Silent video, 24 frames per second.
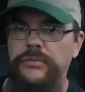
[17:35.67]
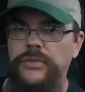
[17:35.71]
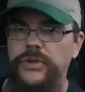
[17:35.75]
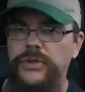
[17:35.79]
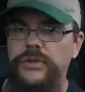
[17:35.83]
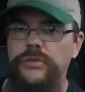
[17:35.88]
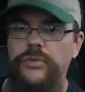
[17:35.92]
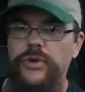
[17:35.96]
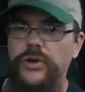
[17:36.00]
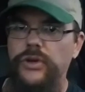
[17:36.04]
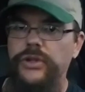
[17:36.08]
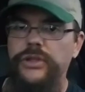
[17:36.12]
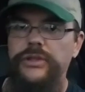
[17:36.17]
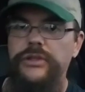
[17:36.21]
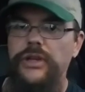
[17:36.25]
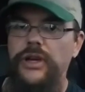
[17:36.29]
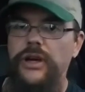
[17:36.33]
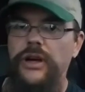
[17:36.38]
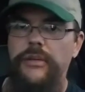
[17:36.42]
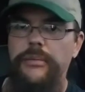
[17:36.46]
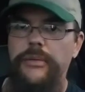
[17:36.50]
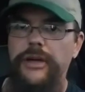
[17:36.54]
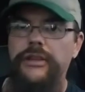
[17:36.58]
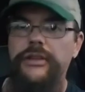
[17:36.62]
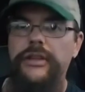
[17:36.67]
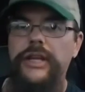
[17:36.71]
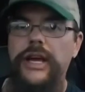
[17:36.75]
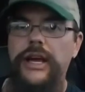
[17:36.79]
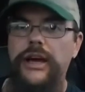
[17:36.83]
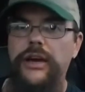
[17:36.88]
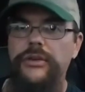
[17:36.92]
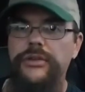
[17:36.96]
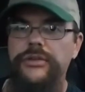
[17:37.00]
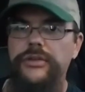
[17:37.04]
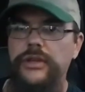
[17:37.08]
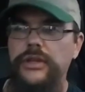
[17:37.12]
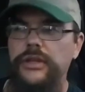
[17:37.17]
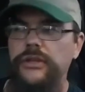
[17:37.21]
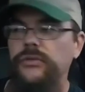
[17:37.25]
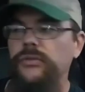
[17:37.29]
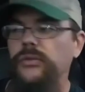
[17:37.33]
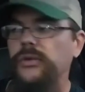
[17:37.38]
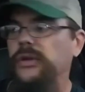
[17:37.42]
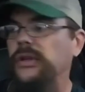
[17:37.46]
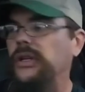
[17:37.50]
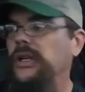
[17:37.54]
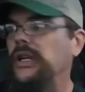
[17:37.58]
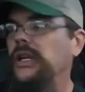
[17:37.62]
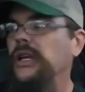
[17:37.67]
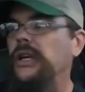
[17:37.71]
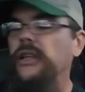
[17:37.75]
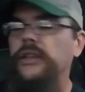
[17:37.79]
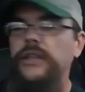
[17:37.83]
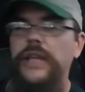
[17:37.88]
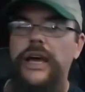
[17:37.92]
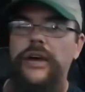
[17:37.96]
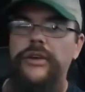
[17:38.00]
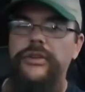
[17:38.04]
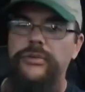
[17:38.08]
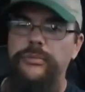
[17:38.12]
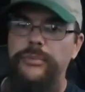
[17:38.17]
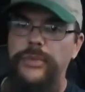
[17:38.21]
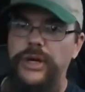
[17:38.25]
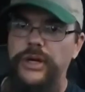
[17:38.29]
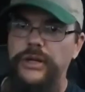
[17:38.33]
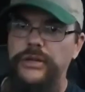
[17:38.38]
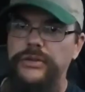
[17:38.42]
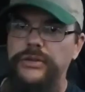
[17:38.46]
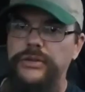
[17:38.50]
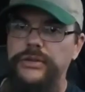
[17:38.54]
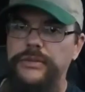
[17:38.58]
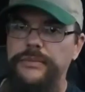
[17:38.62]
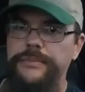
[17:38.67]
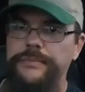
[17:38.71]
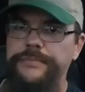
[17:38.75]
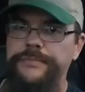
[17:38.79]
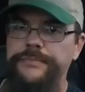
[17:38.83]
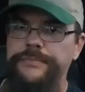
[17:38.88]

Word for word: We're, we're only talking about the house in this one. Thousand bucks